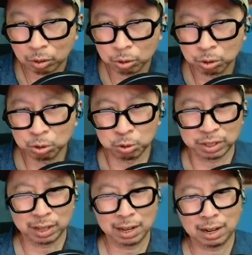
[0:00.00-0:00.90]
Oh
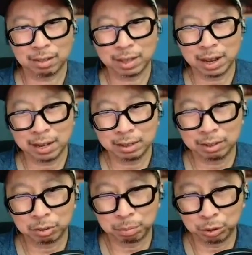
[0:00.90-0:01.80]
yeah, that
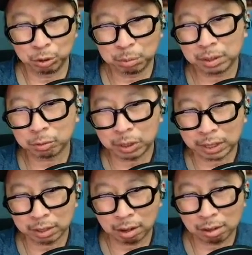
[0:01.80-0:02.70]
is blooming. We
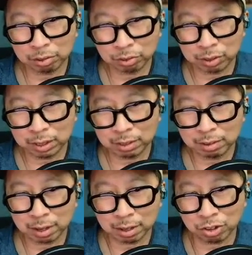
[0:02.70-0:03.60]
can all see and
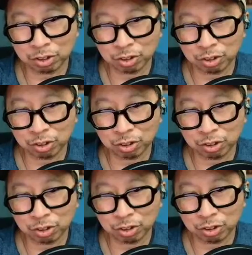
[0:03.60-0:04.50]
touch.
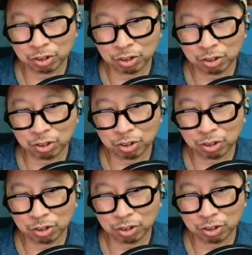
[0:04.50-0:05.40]
I think I could taste
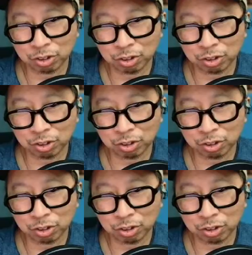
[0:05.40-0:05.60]
it now.